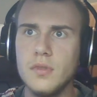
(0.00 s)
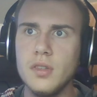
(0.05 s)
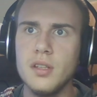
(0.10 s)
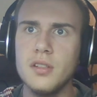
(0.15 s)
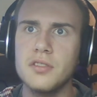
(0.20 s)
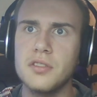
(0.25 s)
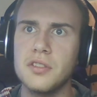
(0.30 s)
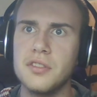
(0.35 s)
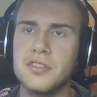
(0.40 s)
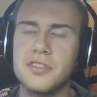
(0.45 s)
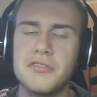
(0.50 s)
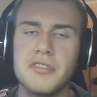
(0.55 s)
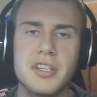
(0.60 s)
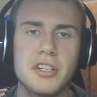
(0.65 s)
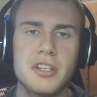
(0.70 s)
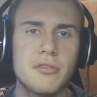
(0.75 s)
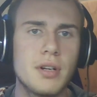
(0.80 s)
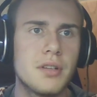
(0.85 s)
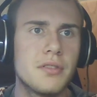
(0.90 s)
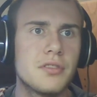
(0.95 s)
So you
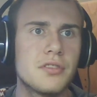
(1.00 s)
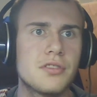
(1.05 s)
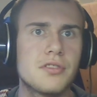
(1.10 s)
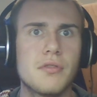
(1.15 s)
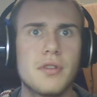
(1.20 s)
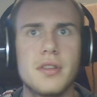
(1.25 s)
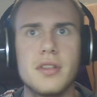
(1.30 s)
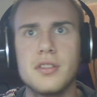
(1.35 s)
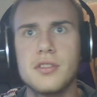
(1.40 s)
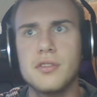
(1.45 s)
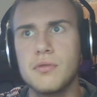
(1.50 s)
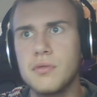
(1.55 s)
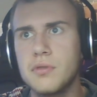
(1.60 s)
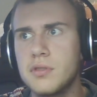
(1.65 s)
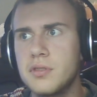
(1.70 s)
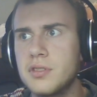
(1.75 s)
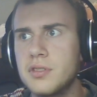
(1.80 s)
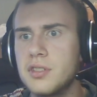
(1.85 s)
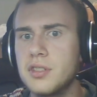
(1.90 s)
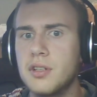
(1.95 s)
sneak around, destroy these
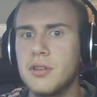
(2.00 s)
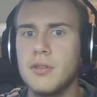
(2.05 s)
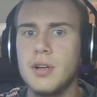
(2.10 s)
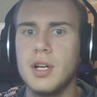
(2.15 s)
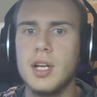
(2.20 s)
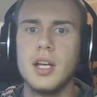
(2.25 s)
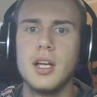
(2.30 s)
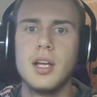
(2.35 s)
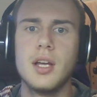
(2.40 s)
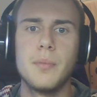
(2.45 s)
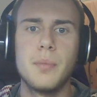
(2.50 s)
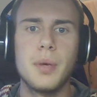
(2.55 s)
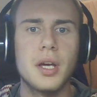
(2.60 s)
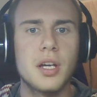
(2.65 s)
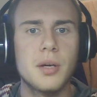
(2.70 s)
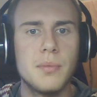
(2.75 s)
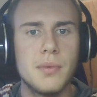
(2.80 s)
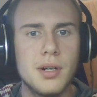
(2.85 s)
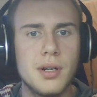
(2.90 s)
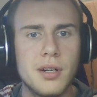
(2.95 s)
horns, pick
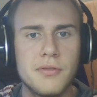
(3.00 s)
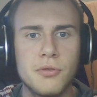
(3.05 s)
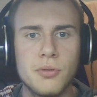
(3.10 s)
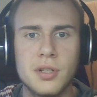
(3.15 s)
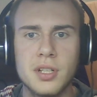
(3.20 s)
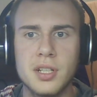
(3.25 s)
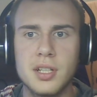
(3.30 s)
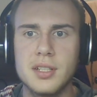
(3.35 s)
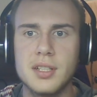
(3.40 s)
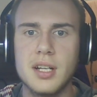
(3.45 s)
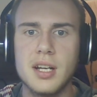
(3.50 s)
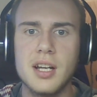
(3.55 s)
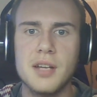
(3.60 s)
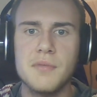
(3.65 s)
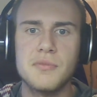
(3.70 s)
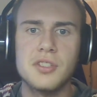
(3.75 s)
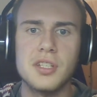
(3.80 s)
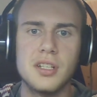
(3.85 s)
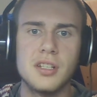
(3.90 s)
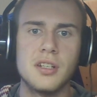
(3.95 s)
them off one at a
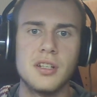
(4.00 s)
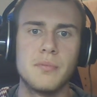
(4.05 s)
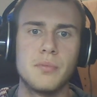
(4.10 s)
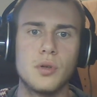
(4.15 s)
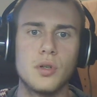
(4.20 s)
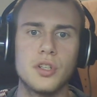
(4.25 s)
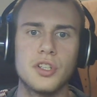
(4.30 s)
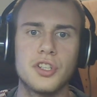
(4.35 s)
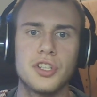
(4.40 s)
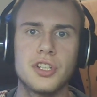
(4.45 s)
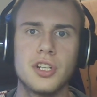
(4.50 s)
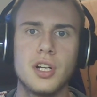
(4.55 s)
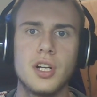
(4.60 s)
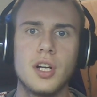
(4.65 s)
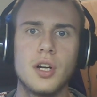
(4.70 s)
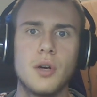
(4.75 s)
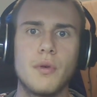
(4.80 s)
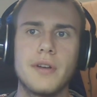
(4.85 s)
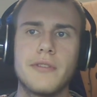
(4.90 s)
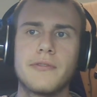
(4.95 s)
time, sit in a bush,
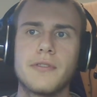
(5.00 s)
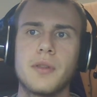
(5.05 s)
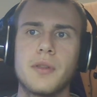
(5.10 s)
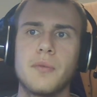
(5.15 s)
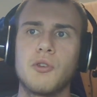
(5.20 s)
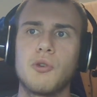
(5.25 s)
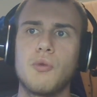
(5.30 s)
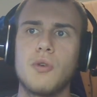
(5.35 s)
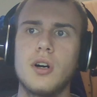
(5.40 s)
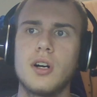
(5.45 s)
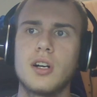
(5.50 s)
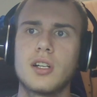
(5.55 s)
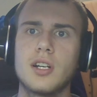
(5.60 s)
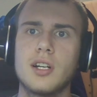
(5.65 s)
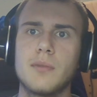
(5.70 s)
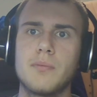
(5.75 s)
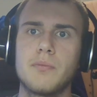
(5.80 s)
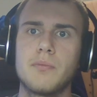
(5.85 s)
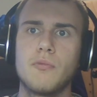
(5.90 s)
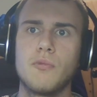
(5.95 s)
wait for them to walk
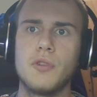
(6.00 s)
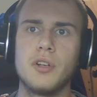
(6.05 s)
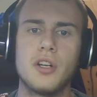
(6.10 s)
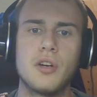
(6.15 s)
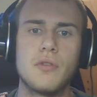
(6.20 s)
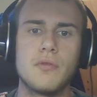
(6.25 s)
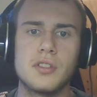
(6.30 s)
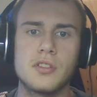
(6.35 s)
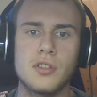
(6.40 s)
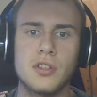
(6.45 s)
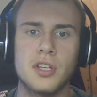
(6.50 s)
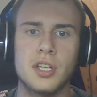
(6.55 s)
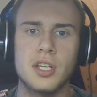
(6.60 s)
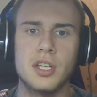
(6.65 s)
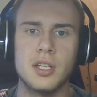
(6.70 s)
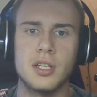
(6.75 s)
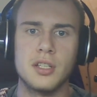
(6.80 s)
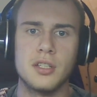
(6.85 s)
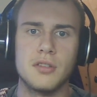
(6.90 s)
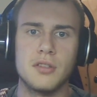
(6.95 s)
up when no one's
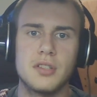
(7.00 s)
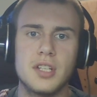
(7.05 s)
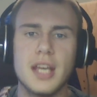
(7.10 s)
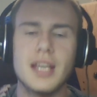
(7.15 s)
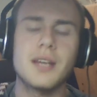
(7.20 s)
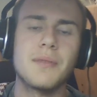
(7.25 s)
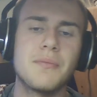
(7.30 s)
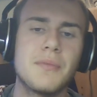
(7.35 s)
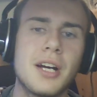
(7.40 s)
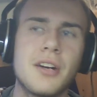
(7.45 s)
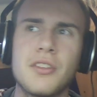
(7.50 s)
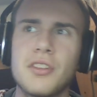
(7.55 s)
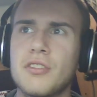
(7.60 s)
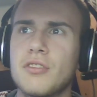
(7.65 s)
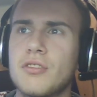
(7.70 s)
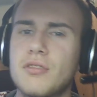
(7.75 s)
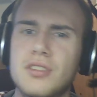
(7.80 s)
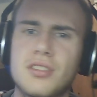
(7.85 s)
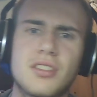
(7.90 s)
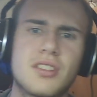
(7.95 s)
looking, and you take them down,
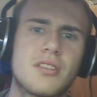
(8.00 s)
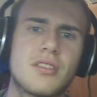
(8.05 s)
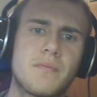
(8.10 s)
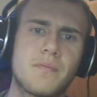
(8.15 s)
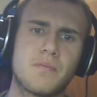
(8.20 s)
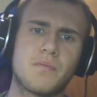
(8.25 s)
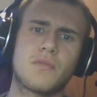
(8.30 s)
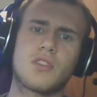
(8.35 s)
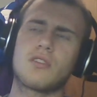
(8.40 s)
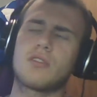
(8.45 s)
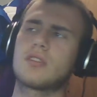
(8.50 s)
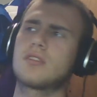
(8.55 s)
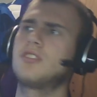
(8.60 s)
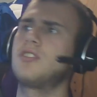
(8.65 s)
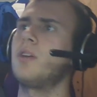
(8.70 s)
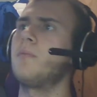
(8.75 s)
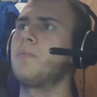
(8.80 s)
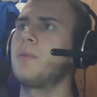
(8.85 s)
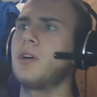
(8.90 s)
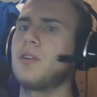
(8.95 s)
you
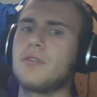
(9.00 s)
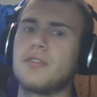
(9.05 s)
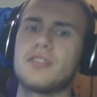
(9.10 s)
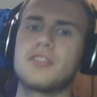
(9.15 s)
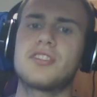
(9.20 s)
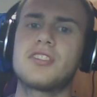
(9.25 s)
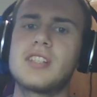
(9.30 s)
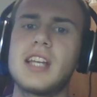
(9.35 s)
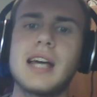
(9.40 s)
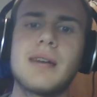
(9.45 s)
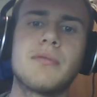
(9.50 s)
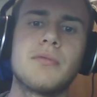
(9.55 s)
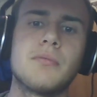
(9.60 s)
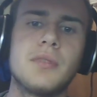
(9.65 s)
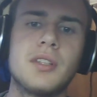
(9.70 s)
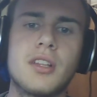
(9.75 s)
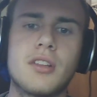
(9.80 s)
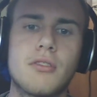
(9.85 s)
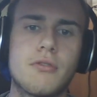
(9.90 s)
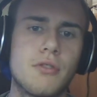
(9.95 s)
jump out, you stab them
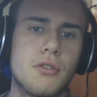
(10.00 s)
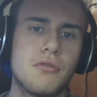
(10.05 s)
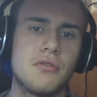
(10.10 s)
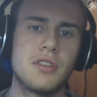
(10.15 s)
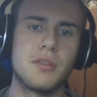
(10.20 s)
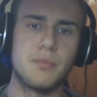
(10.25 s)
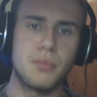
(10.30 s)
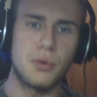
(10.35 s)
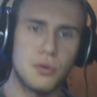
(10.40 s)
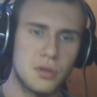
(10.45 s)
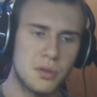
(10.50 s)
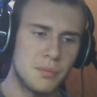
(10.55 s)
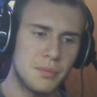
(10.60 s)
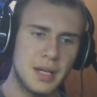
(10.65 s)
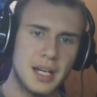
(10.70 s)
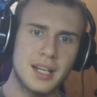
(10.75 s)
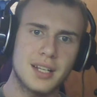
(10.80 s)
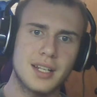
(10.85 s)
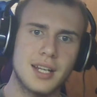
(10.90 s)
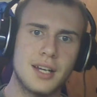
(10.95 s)
in the throat, and you pull them
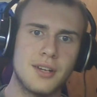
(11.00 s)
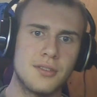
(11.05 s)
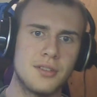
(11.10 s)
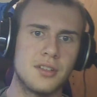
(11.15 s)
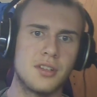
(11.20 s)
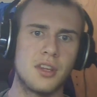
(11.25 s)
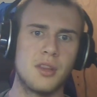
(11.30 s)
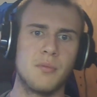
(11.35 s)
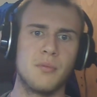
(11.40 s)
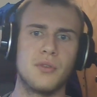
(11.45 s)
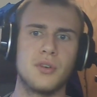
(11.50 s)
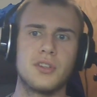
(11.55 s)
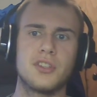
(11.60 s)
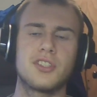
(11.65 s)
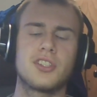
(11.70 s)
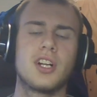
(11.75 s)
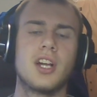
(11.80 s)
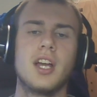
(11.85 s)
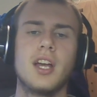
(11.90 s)
back down into the bush.